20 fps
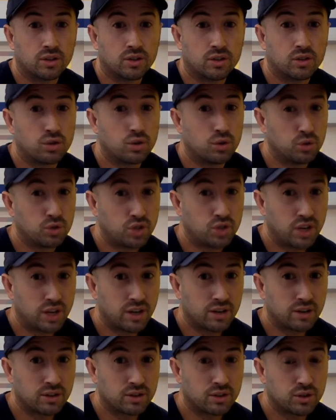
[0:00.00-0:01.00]
2
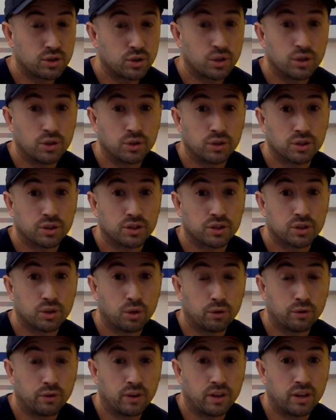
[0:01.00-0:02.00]
chairs, you can use a
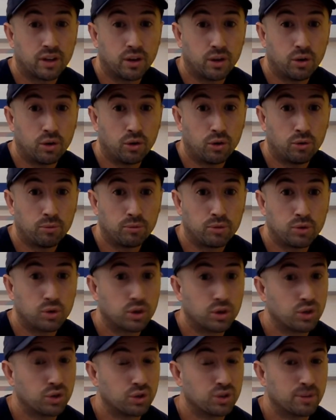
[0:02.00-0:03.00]
sofa at home, you
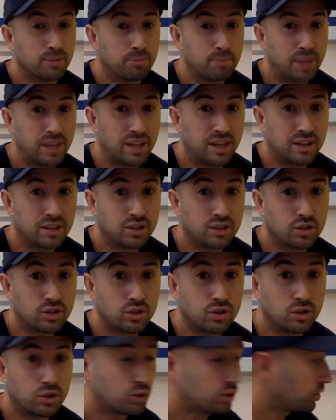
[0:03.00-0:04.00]
can use a
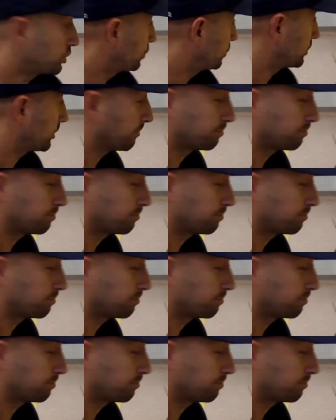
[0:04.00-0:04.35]
bench, you can use a